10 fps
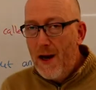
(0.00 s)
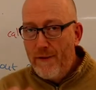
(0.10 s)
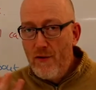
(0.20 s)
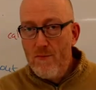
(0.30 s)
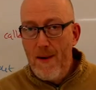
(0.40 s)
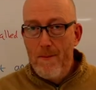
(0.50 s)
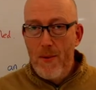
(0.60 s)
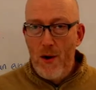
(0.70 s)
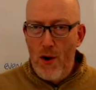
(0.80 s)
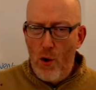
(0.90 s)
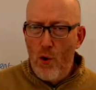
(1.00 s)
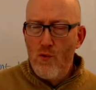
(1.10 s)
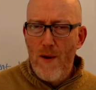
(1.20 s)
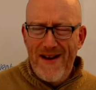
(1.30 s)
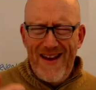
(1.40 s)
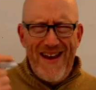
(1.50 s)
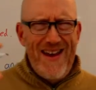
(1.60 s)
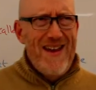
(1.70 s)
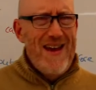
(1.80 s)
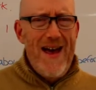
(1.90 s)
and if you remember
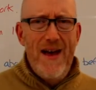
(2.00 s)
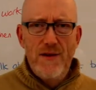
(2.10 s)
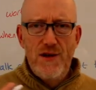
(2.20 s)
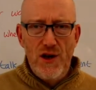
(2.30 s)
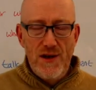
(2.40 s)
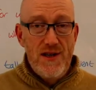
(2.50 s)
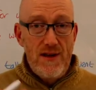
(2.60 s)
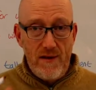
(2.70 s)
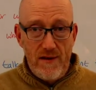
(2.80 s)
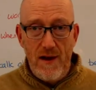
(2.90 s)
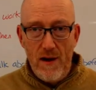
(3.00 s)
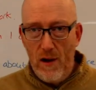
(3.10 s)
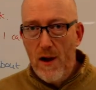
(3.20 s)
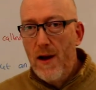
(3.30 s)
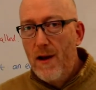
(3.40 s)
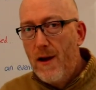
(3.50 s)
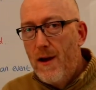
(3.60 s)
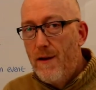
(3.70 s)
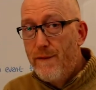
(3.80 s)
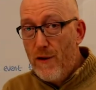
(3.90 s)
already, yet, just and still
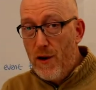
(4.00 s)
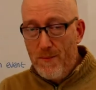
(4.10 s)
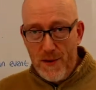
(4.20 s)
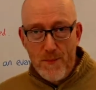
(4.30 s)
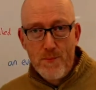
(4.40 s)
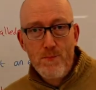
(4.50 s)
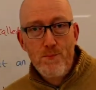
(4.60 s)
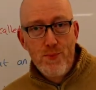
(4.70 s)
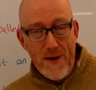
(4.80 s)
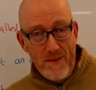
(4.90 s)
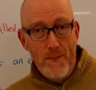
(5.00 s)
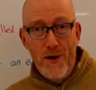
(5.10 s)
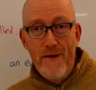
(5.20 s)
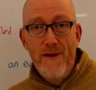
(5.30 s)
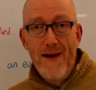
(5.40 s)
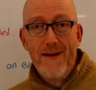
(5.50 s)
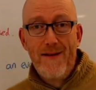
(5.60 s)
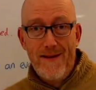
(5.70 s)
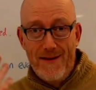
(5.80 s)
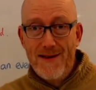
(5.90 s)
from the present perfect
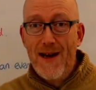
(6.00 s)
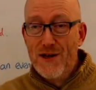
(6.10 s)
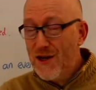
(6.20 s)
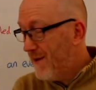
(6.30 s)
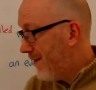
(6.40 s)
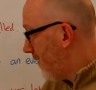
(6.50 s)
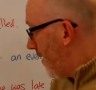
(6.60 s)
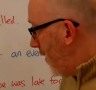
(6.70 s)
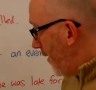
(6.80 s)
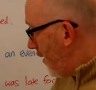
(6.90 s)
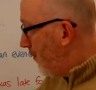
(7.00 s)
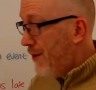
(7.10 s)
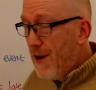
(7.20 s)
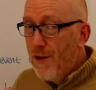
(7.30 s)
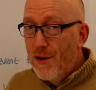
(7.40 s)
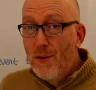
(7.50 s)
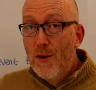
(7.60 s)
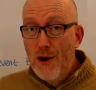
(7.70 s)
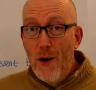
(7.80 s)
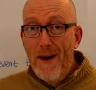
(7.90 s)
sections, you will
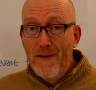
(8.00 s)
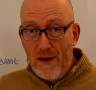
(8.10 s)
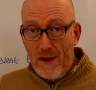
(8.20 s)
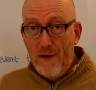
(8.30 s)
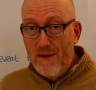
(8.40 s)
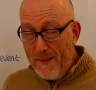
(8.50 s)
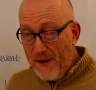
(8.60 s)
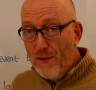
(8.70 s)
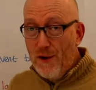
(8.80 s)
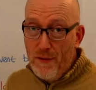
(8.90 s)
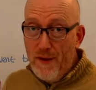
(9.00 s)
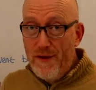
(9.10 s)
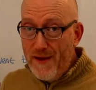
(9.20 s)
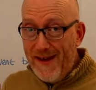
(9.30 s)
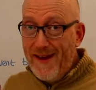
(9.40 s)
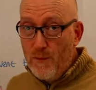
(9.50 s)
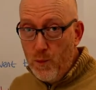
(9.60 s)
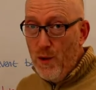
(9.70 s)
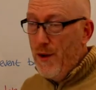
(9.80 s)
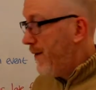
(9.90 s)
know how to use them, and you'll know that
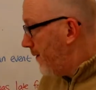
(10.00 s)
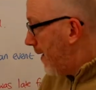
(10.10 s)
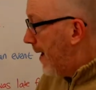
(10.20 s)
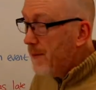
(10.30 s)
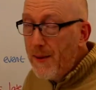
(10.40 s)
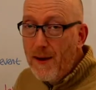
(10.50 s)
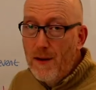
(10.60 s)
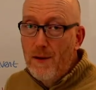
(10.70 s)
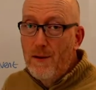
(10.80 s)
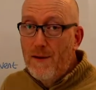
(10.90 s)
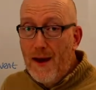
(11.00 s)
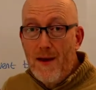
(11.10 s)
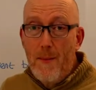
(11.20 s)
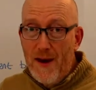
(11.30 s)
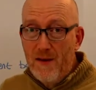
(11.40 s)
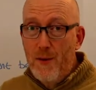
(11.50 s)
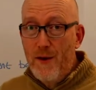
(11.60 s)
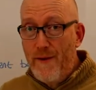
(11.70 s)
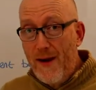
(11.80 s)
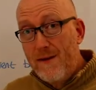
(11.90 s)
these words can be used in the past
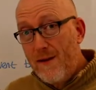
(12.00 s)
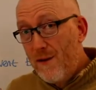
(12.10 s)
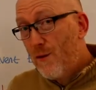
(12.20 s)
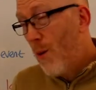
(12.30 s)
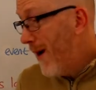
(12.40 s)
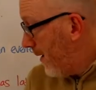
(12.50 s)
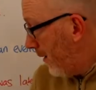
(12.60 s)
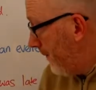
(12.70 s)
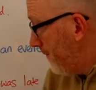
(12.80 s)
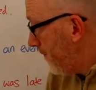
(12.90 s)
perfect as well.